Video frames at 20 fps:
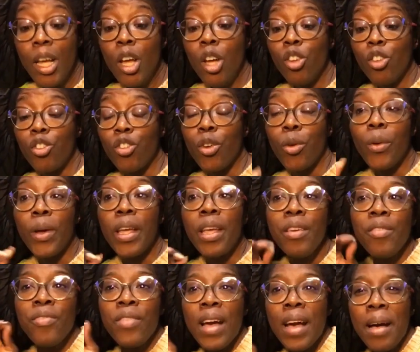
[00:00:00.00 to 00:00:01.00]
So
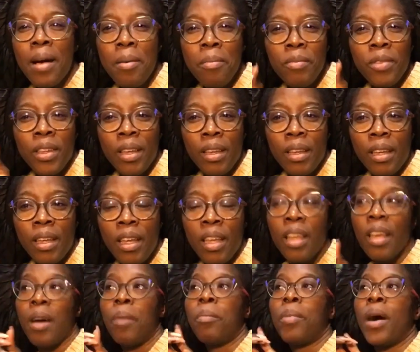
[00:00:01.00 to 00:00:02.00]
if I'm
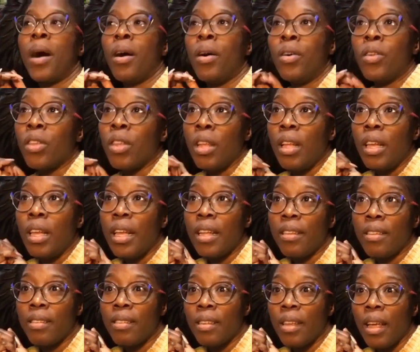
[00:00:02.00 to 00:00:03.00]
thinking about,
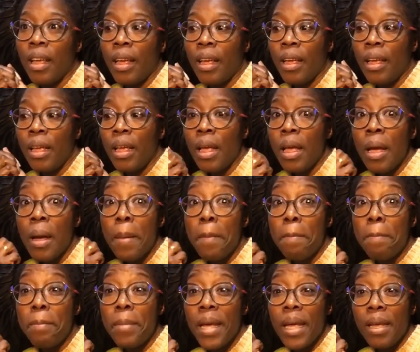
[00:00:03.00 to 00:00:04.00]
let's say,
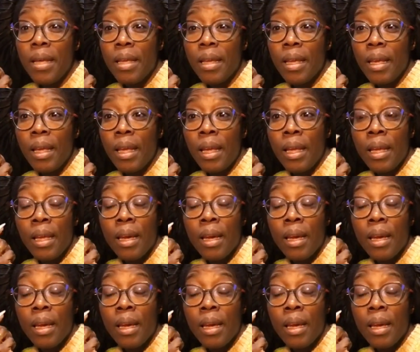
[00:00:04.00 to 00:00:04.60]
making